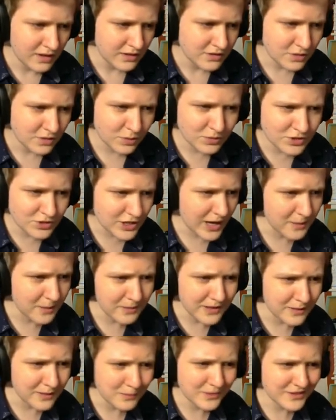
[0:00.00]
don't jab at
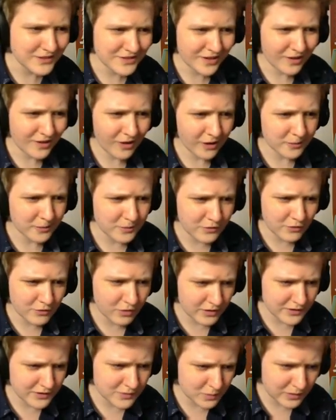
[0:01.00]
him. He's unarmed. Of
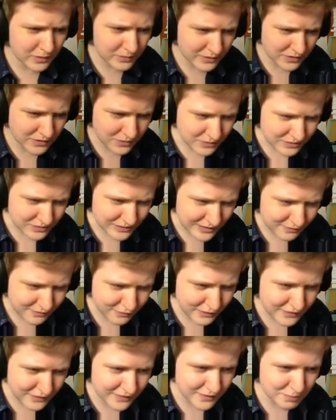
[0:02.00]
course. What do I do? Do I
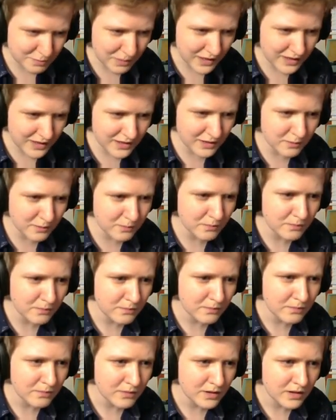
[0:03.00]
flick this back at him?
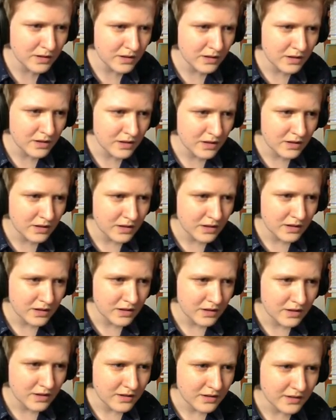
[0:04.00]

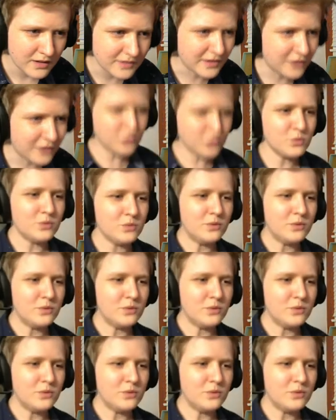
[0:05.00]
Yes, I do.